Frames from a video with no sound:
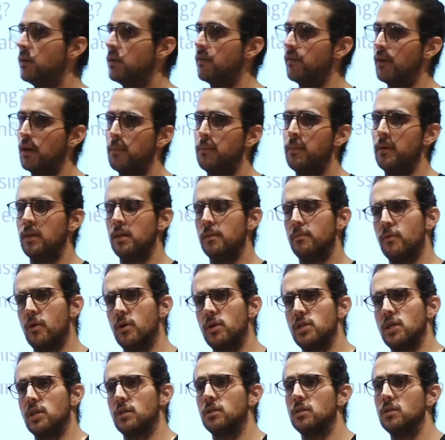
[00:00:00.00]
developing the
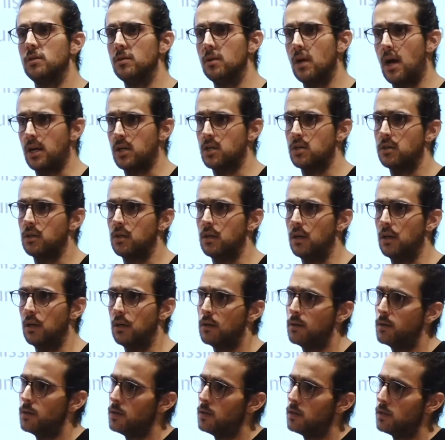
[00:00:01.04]
project to actually
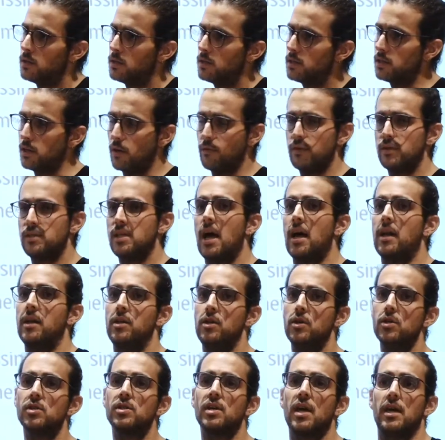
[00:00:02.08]
surface that
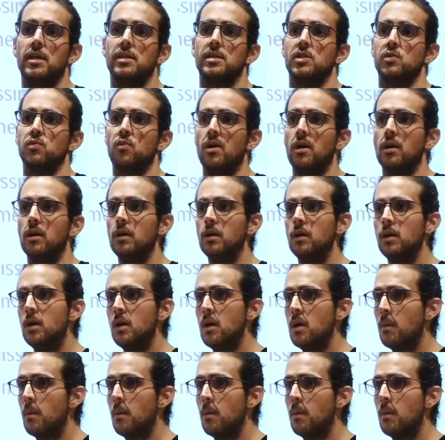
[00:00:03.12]
use case as well,